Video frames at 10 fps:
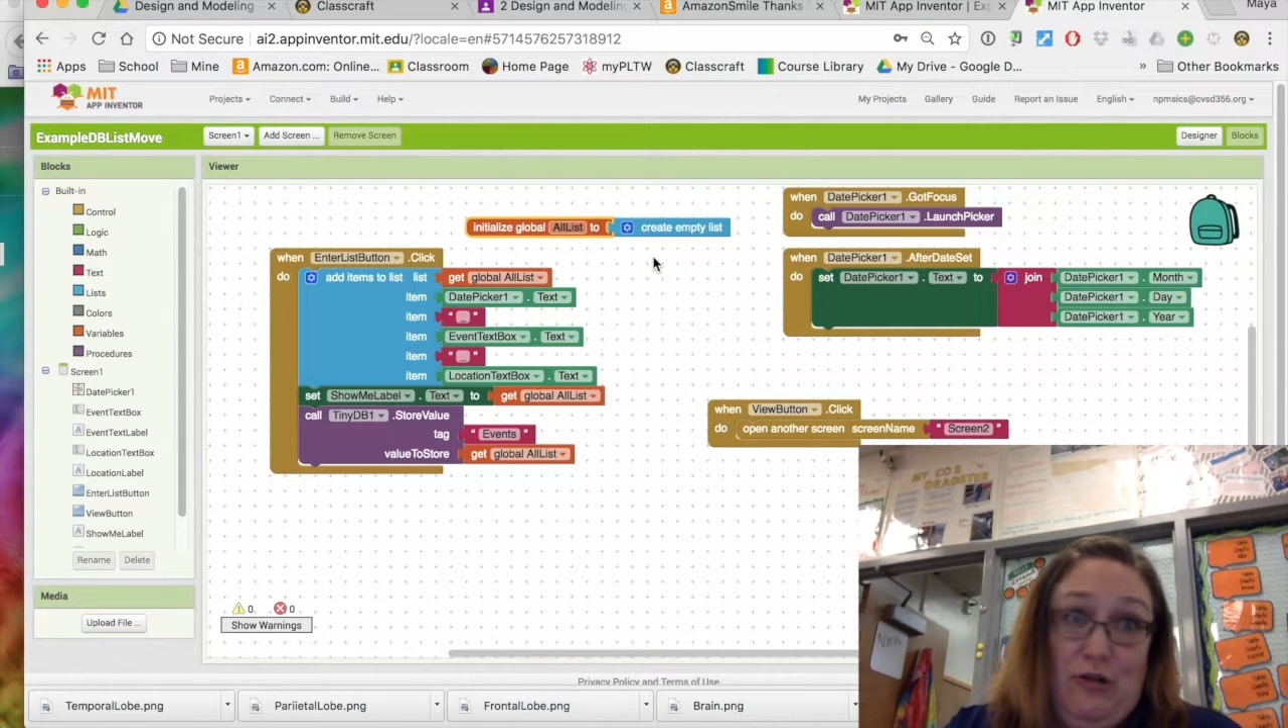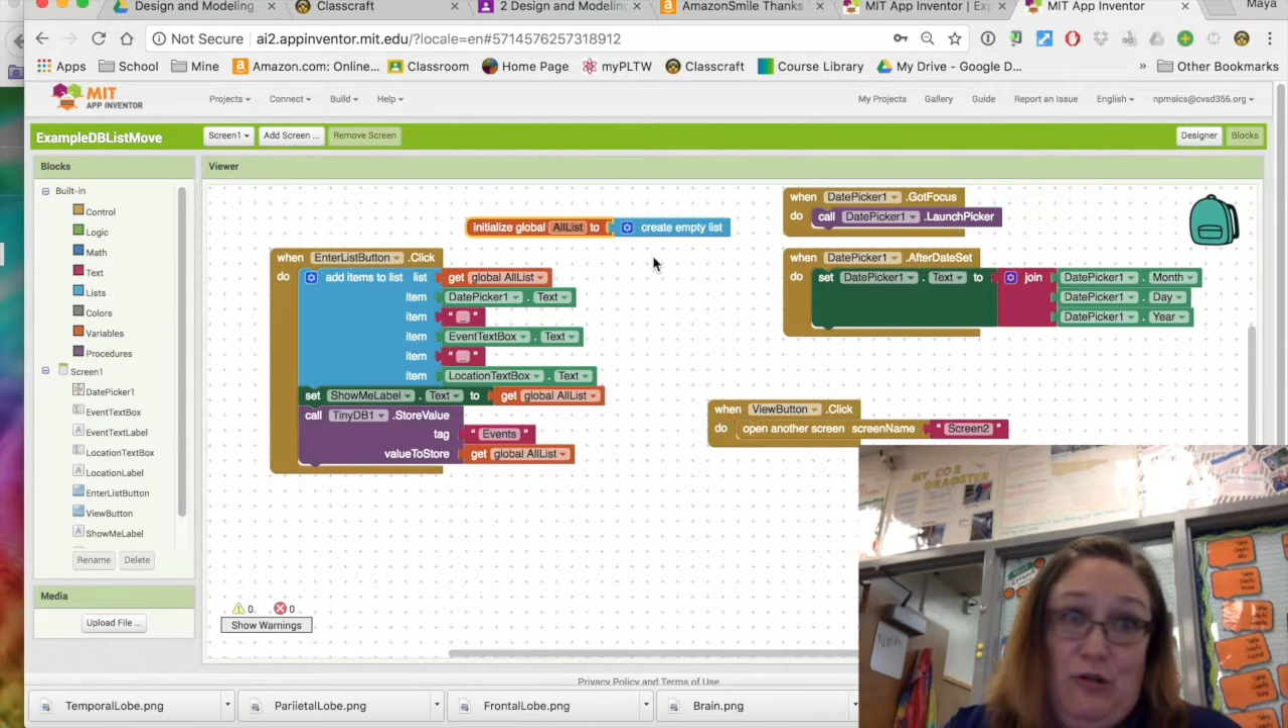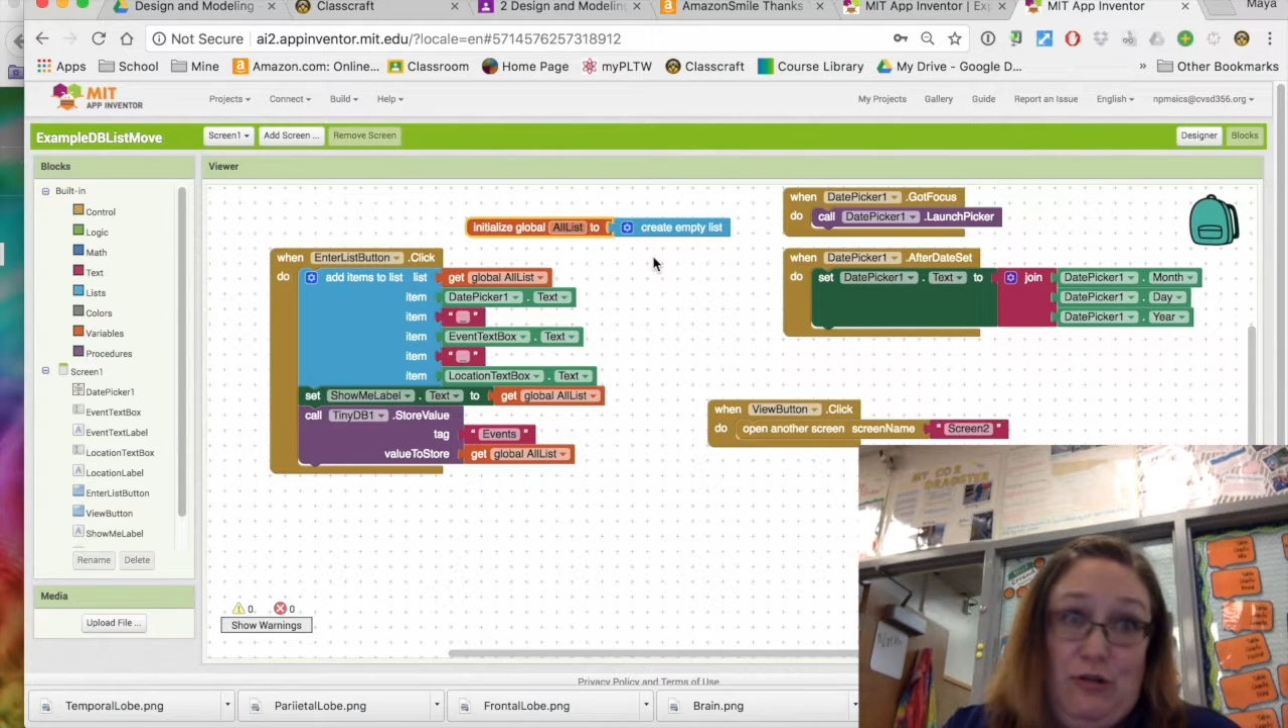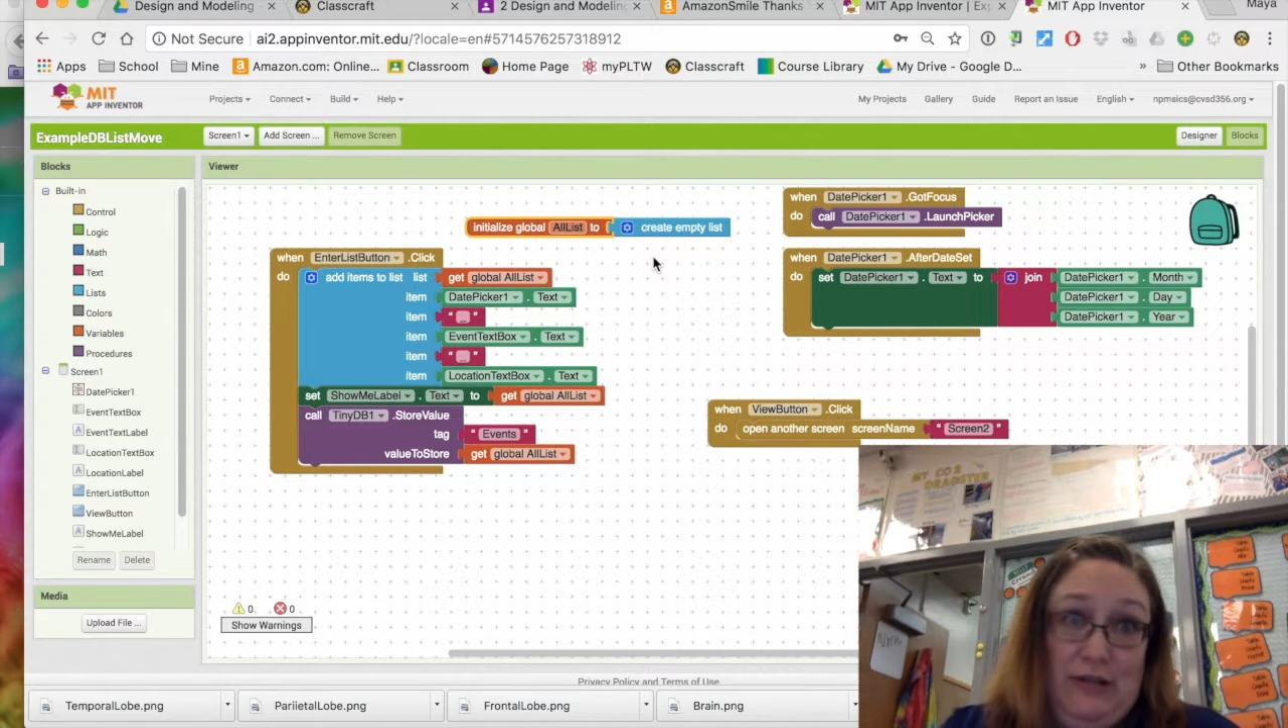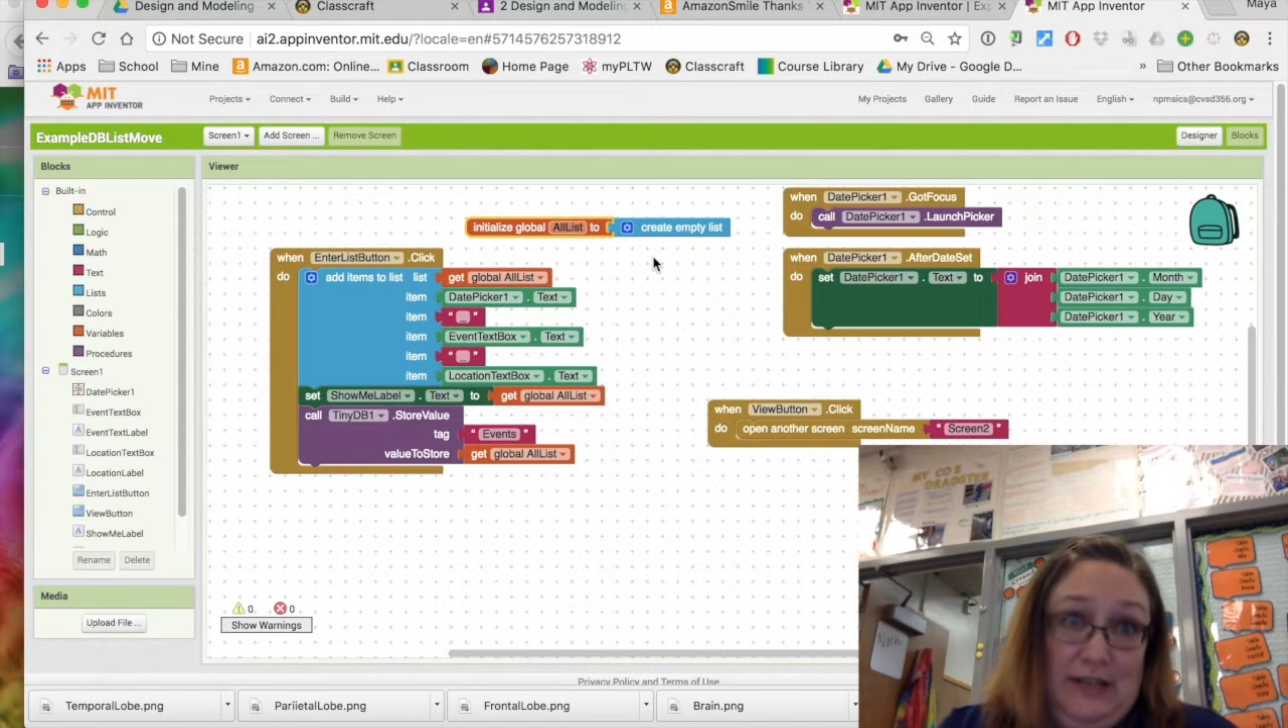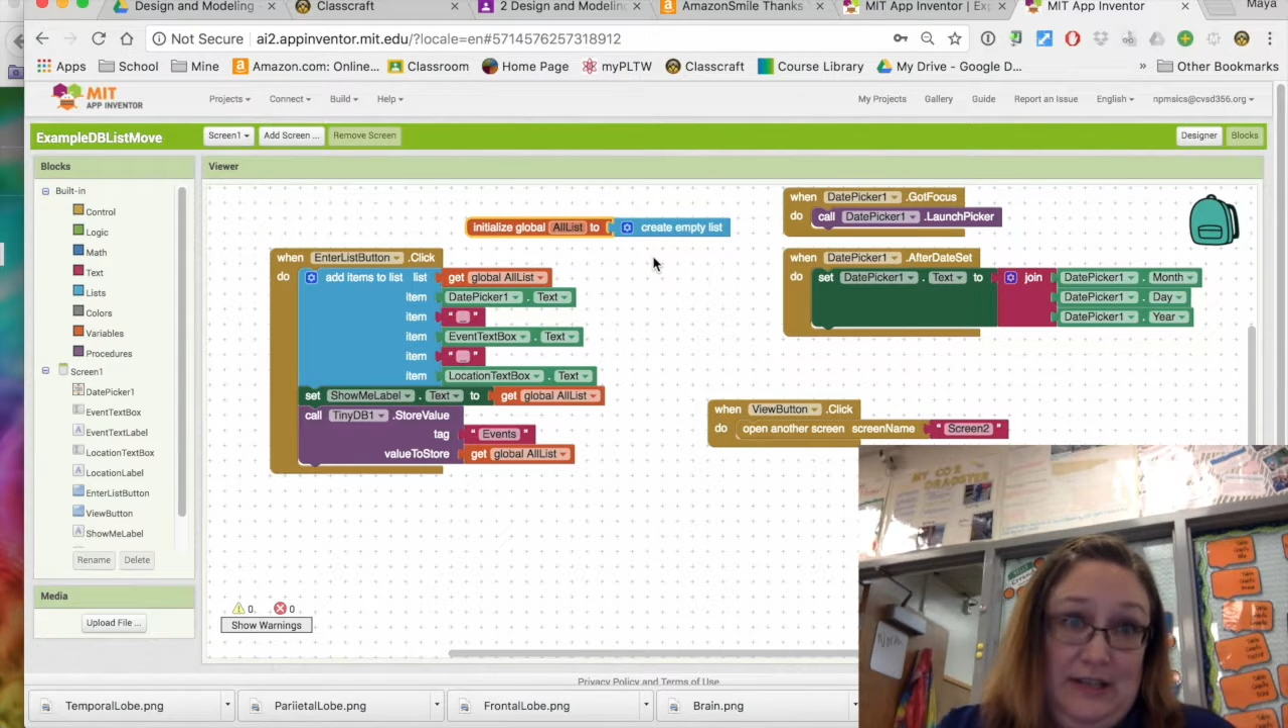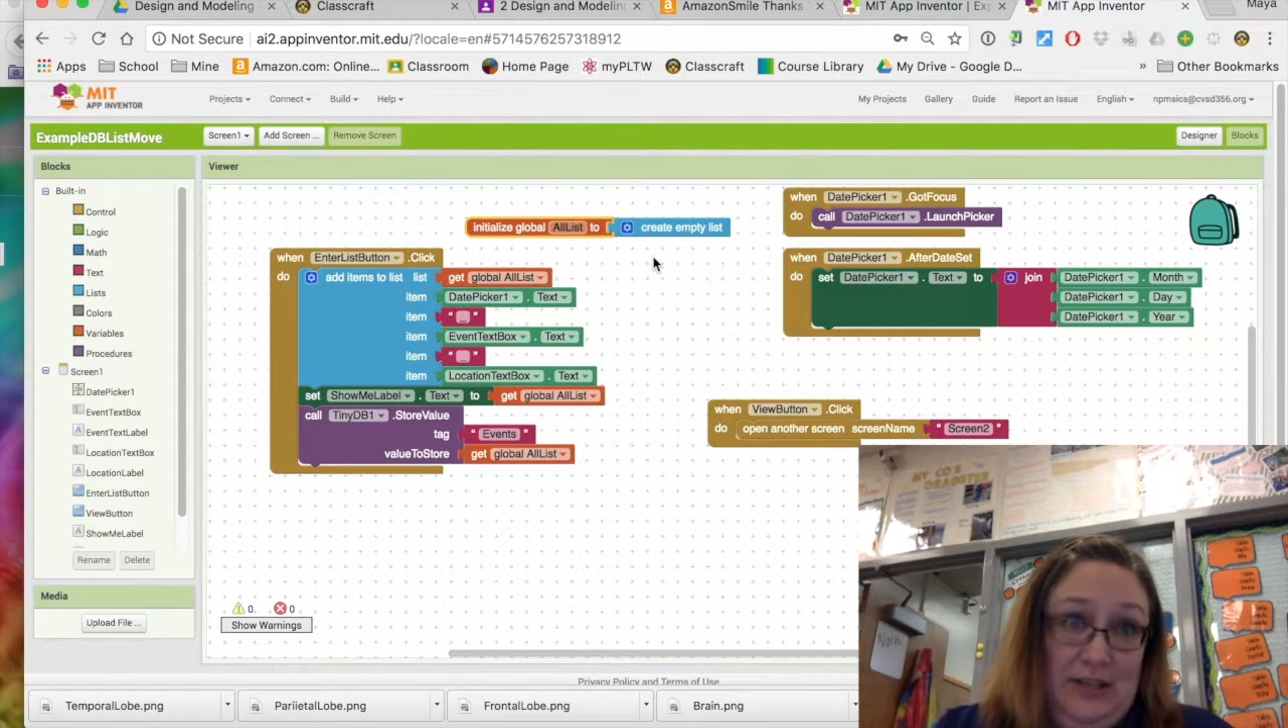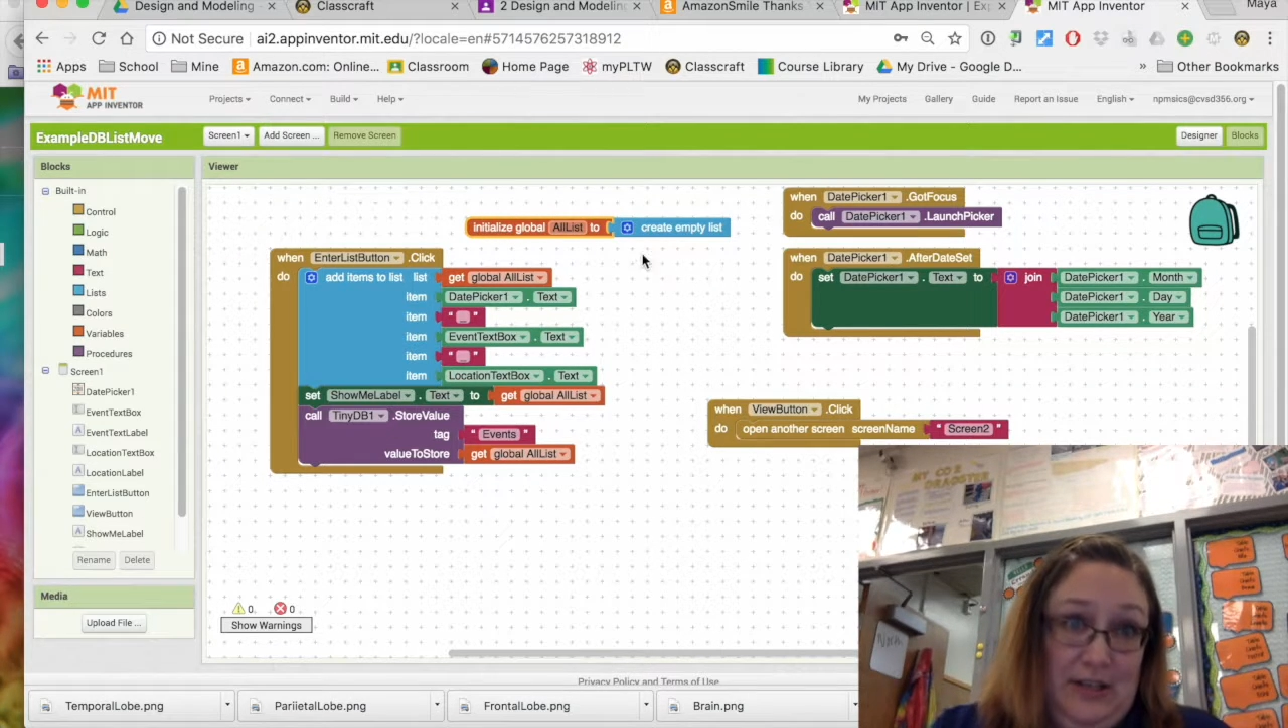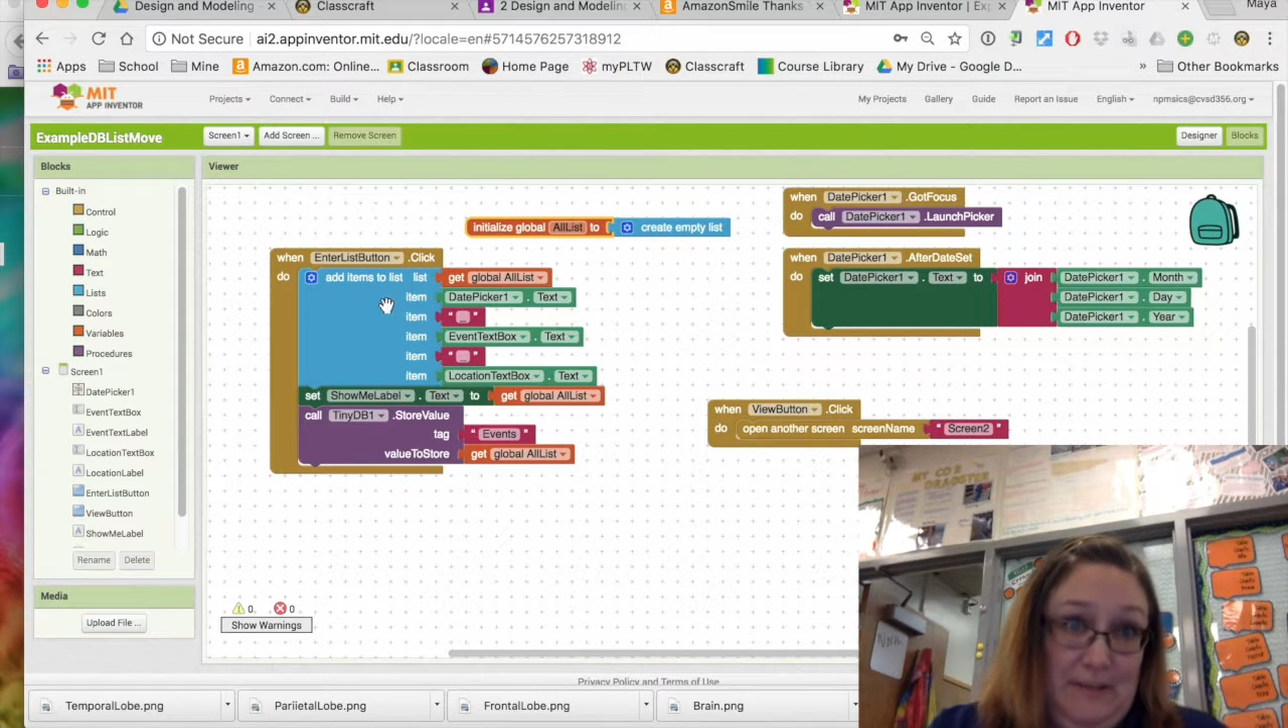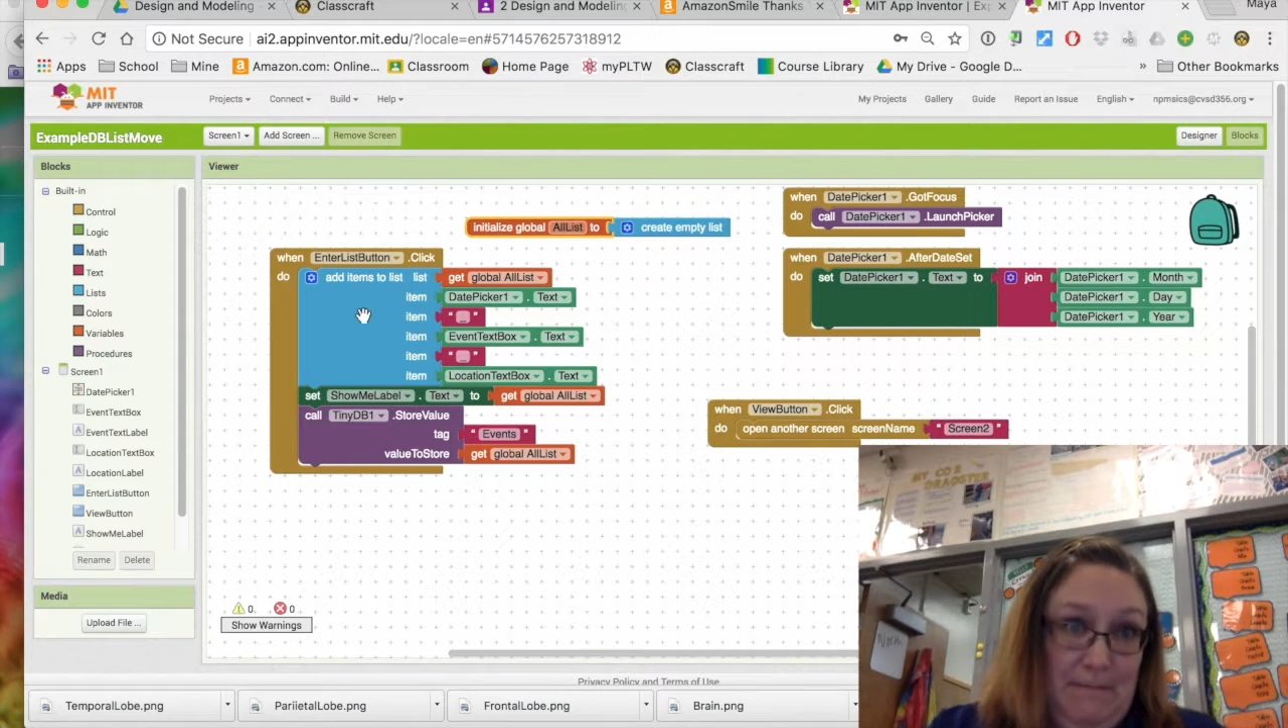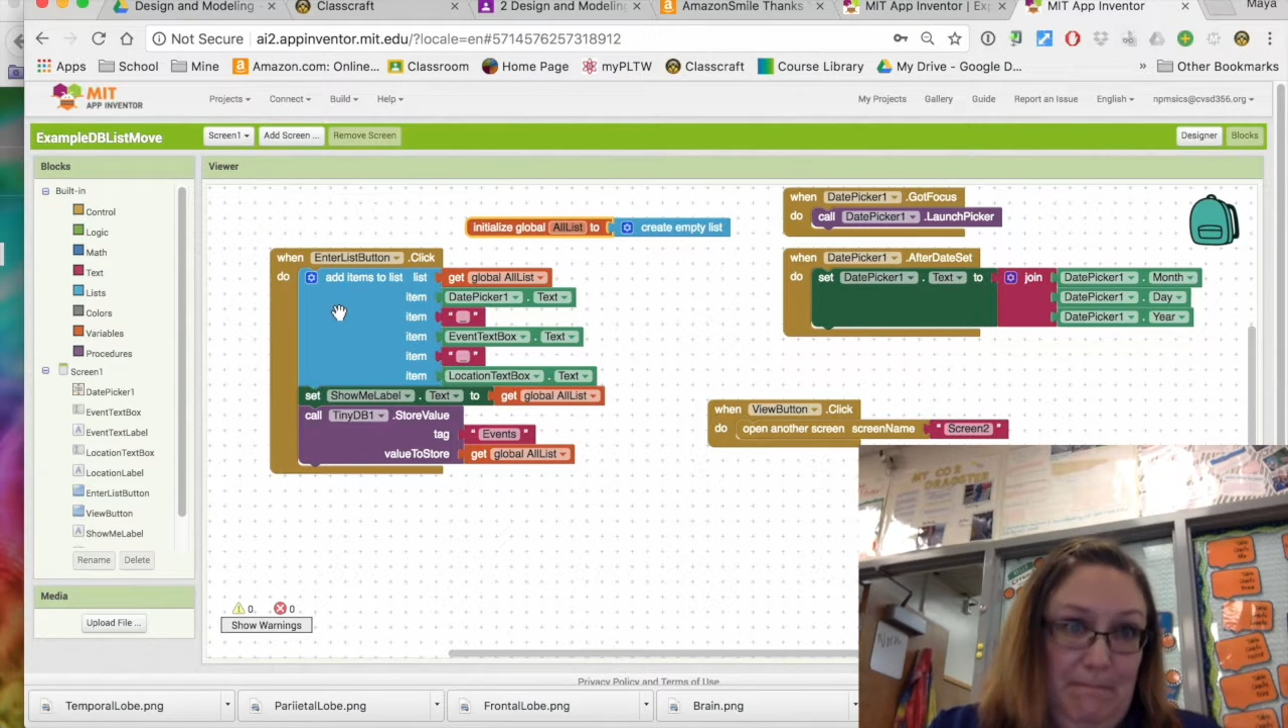all list.